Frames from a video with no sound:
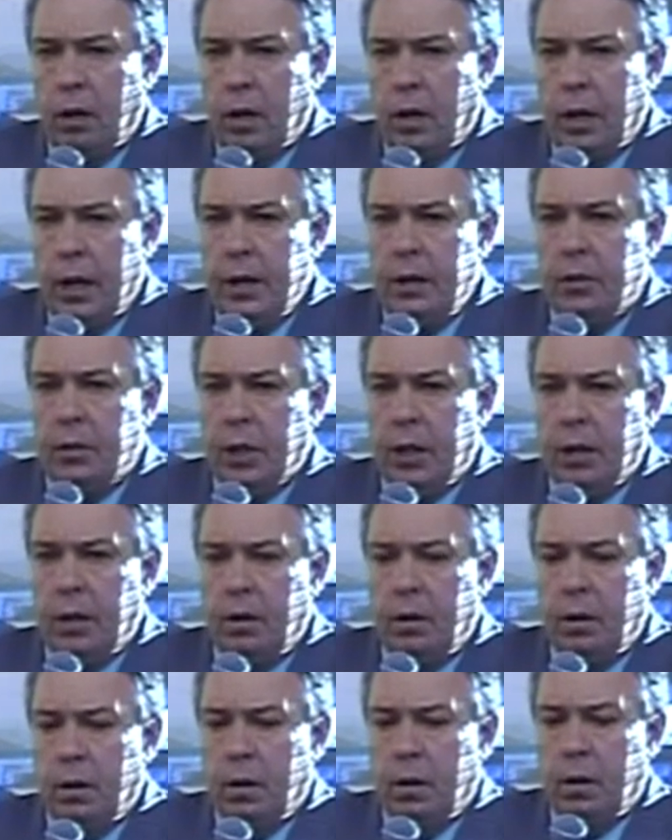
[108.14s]
He
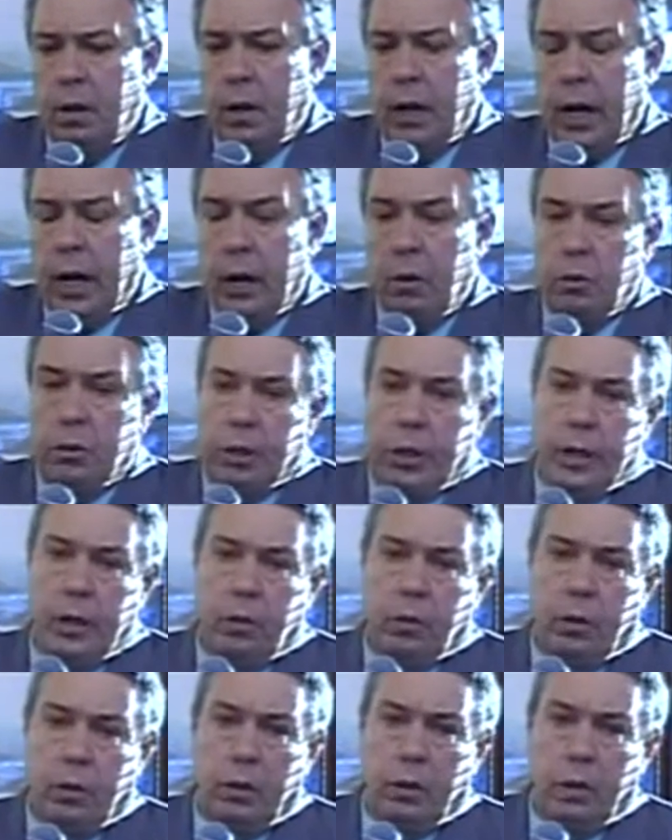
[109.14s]
said, I was
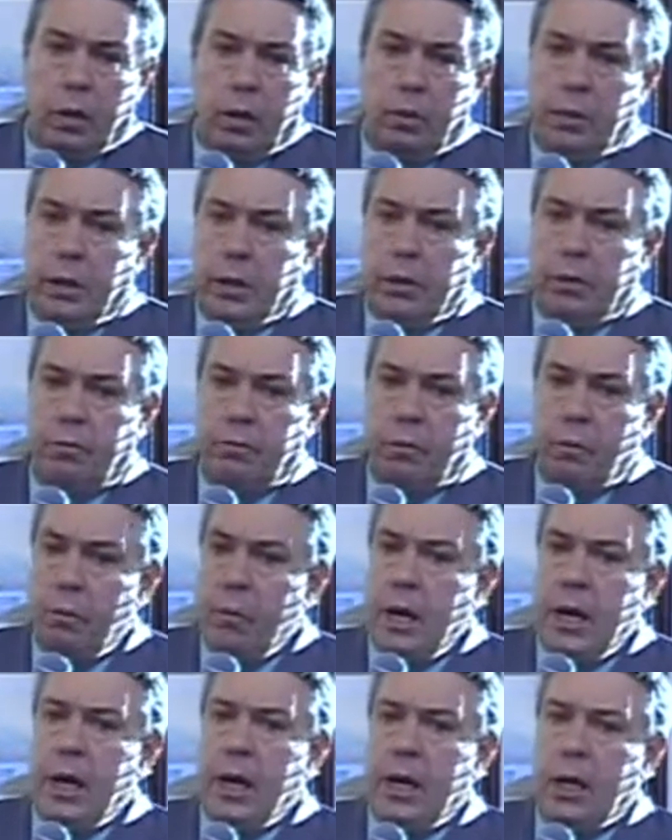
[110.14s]
equal above
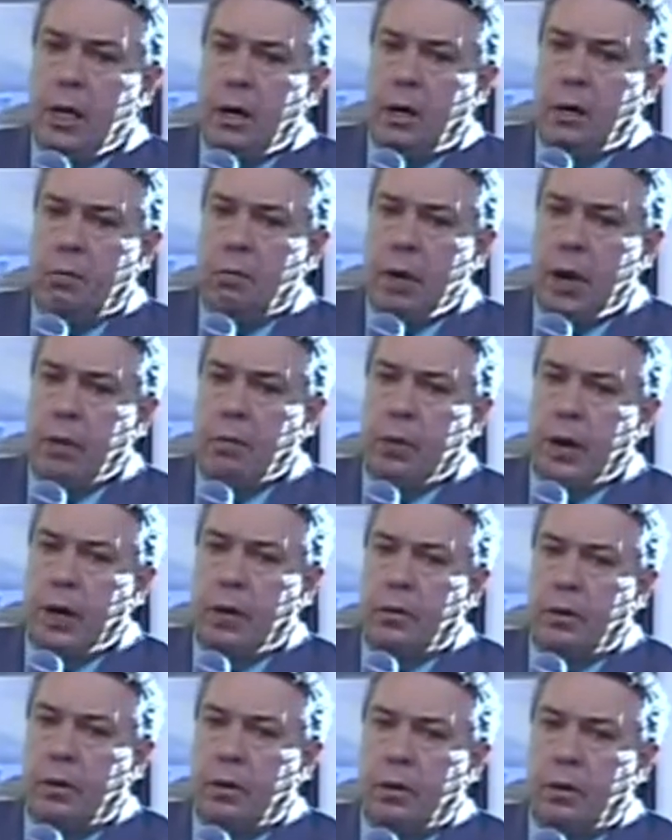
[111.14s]
many of my
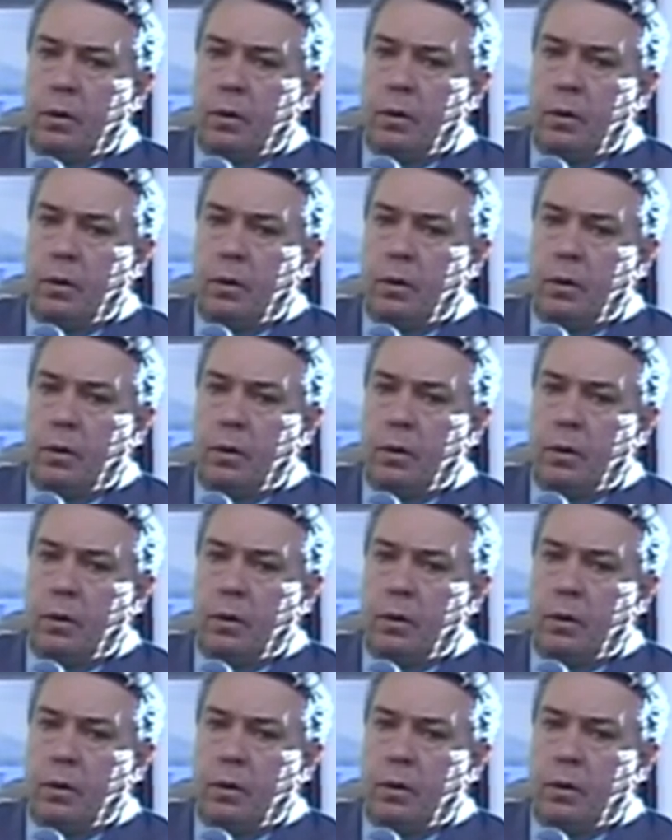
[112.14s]
brethren.